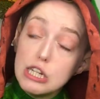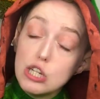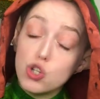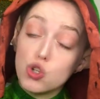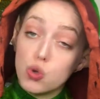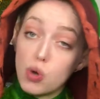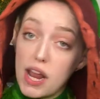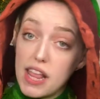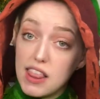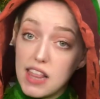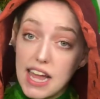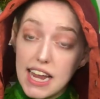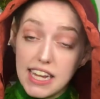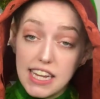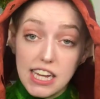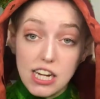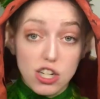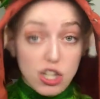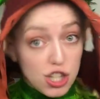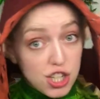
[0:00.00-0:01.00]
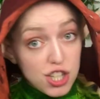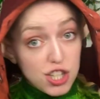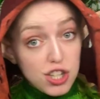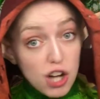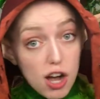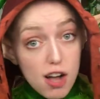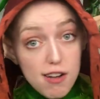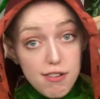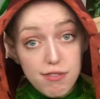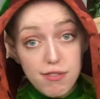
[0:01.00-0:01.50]
Treadlight Gear
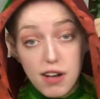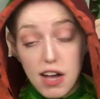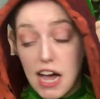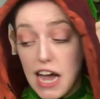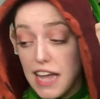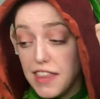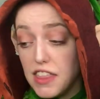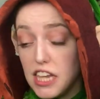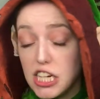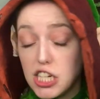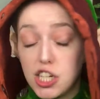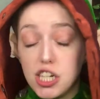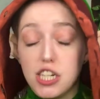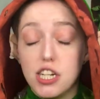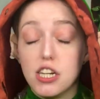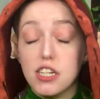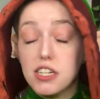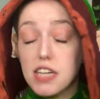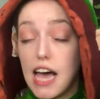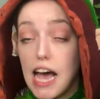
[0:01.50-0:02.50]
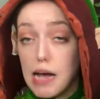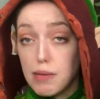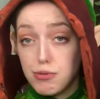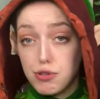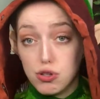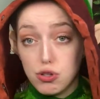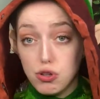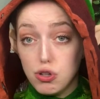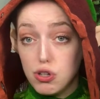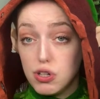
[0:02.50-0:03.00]
stuff. I think she does
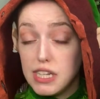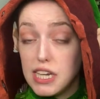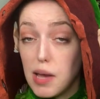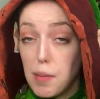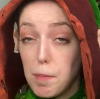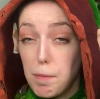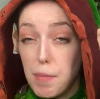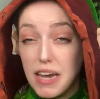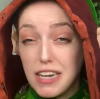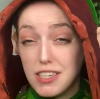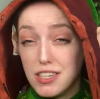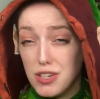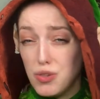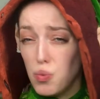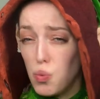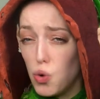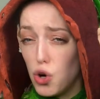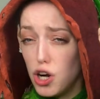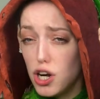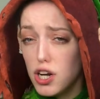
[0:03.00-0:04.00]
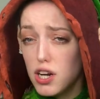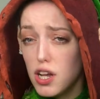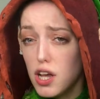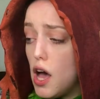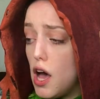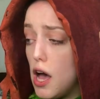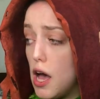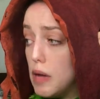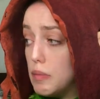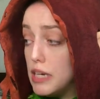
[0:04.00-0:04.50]
absolutely amazing work.
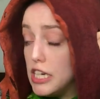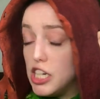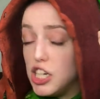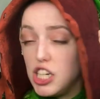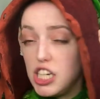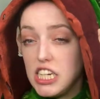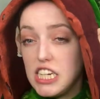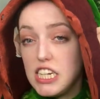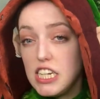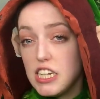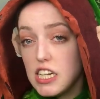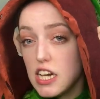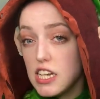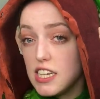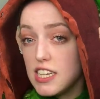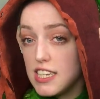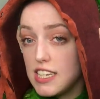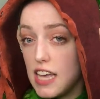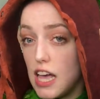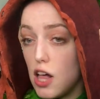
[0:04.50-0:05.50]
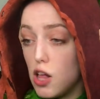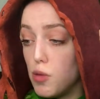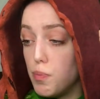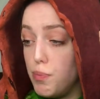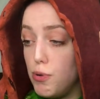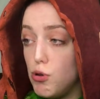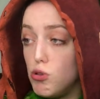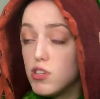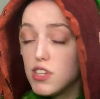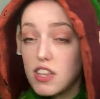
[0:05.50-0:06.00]
And she does sell
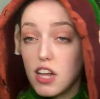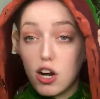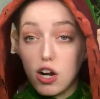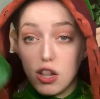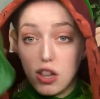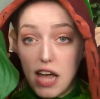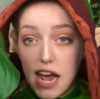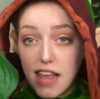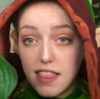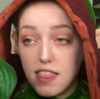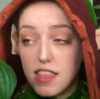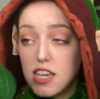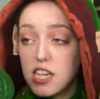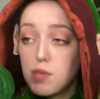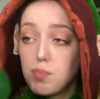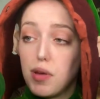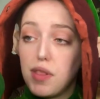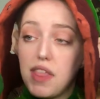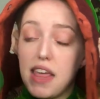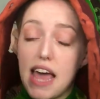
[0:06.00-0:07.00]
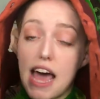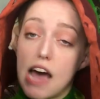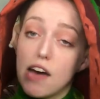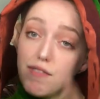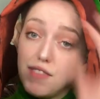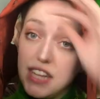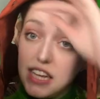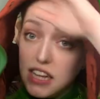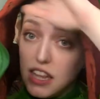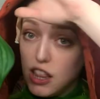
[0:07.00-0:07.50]
boots that are like this, but they have
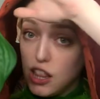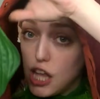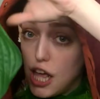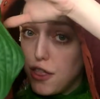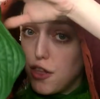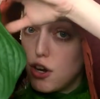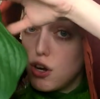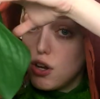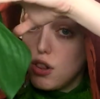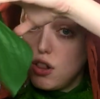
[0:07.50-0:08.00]
the leather